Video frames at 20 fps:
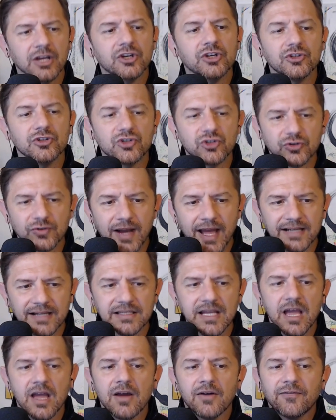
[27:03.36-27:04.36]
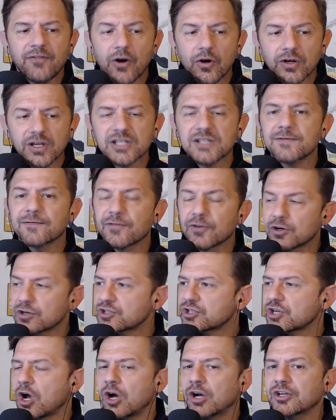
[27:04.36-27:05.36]
Contract. Focus
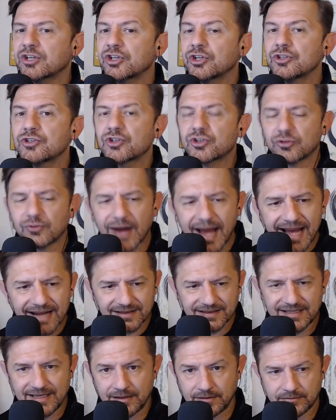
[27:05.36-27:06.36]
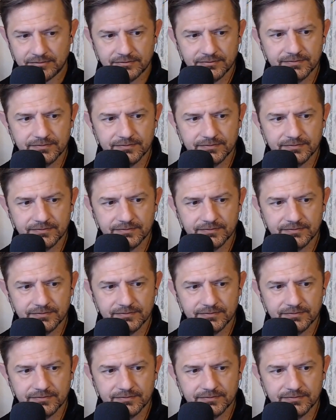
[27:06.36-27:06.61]
first on contracting.